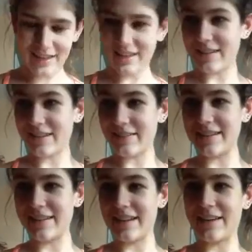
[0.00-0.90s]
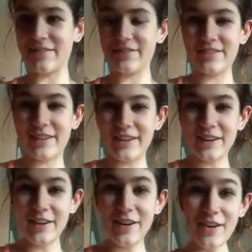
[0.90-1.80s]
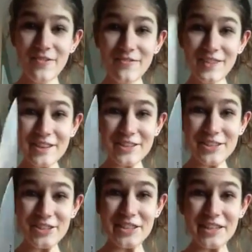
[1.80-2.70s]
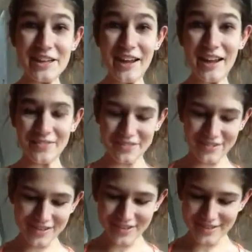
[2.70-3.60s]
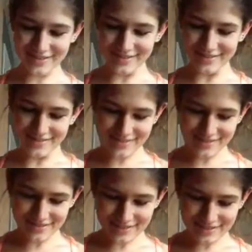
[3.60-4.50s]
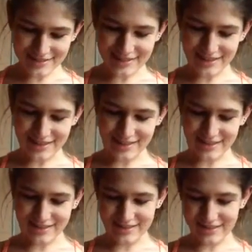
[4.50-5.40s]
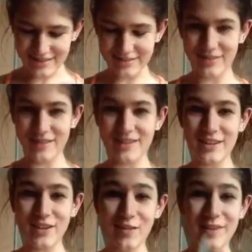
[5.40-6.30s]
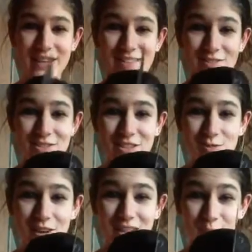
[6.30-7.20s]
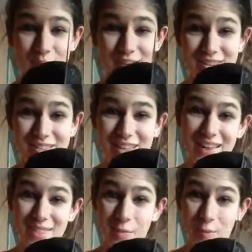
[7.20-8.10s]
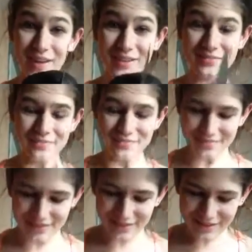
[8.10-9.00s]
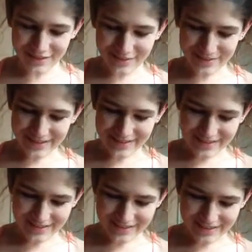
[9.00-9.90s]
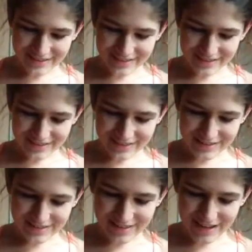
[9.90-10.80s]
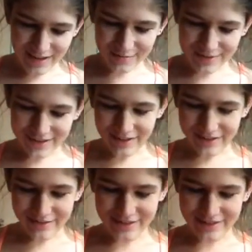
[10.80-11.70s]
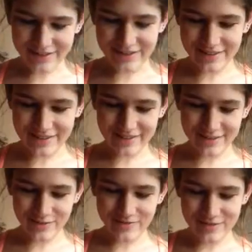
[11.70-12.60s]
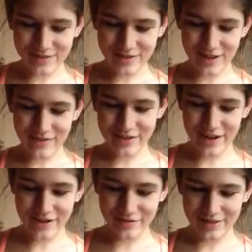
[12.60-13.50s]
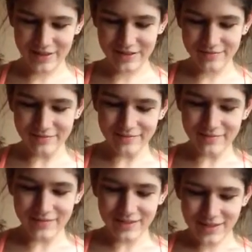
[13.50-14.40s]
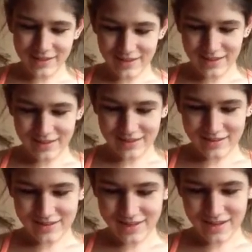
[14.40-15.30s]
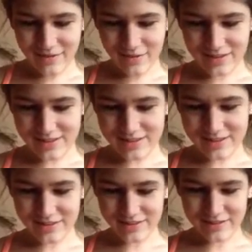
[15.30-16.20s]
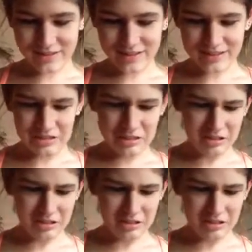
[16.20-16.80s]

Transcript: uh, now we need a knife. Really shitty knife. Then you, well, you don't miss. Usually you cut in the middle, not the butt. But you, you stab your knife into the the avocado thing. And then you just kind of roll it in a circle. Set.